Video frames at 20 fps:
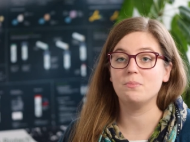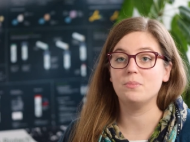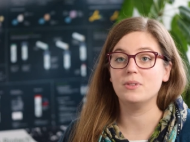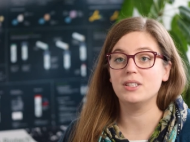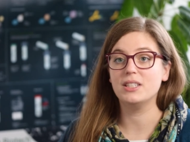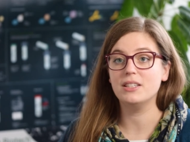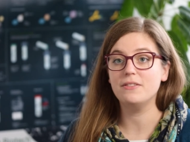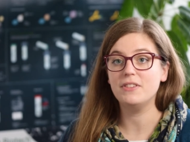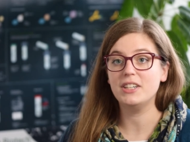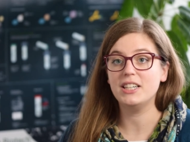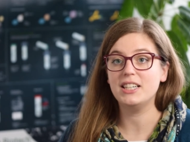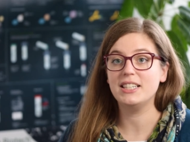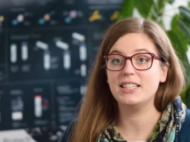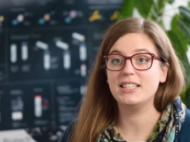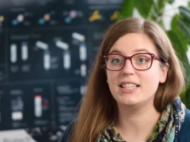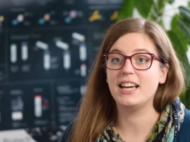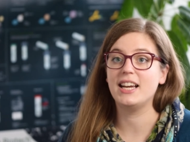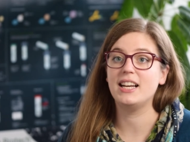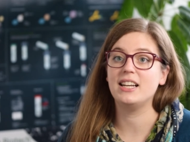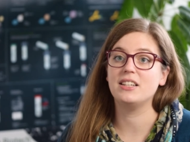specifically
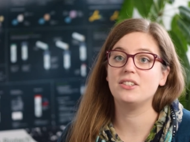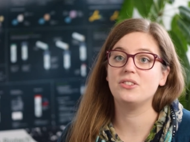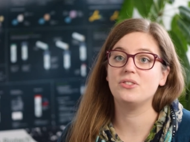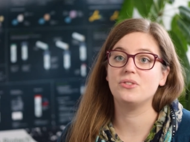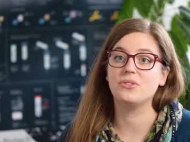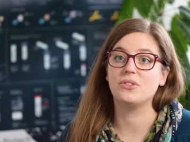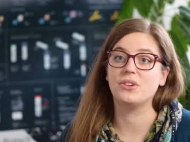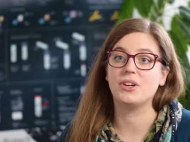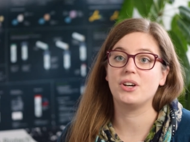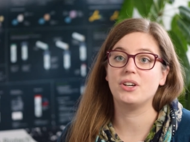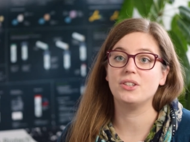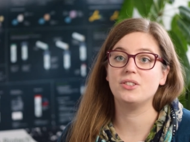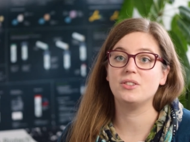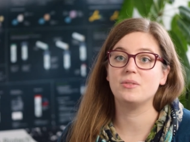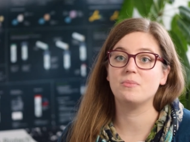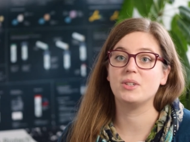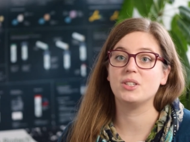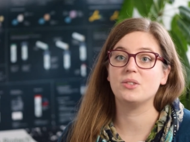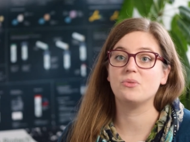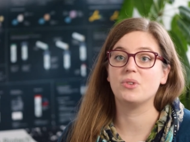tailored to the
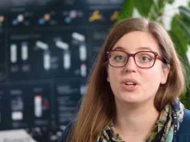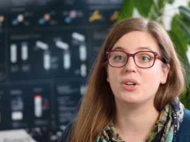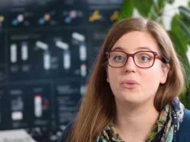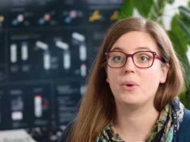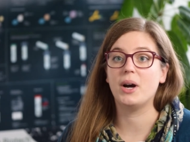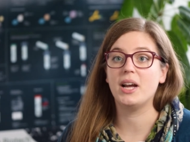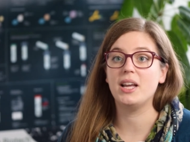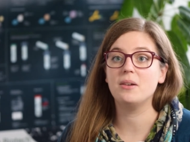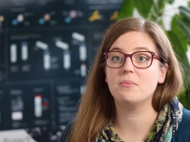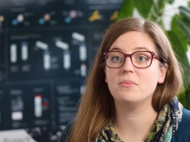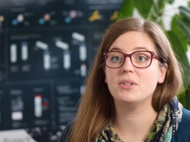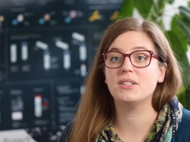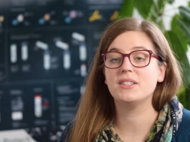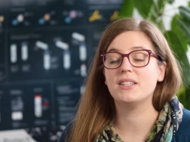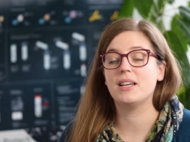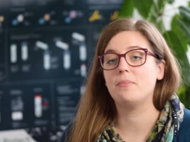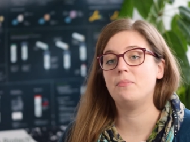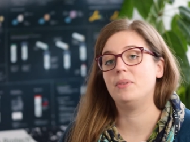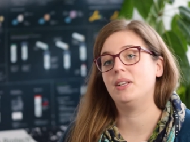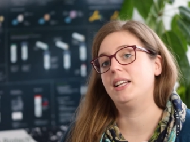customer's requirements,
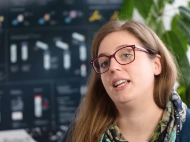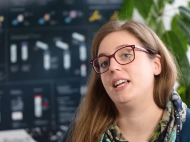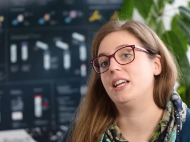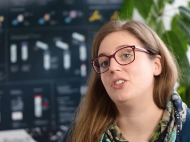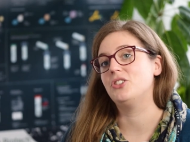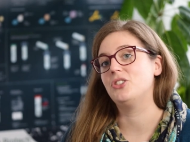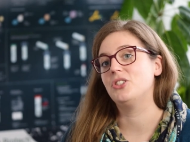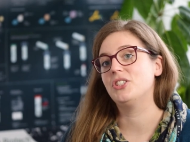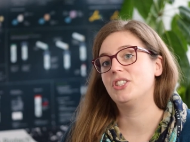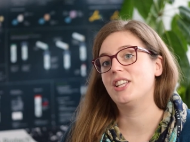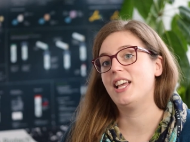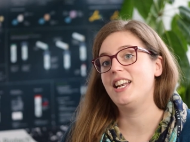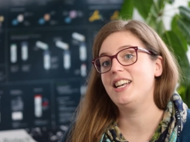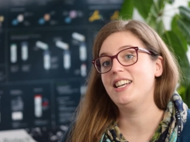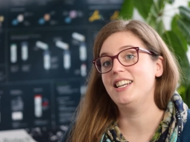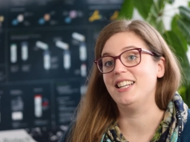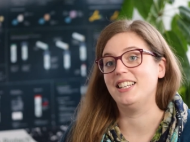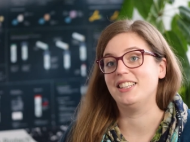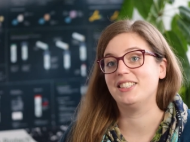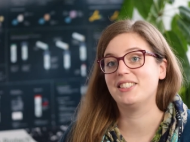applications, and
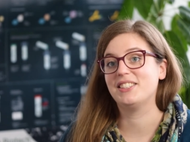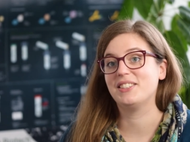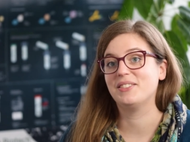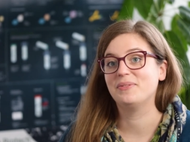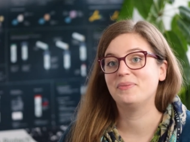needs.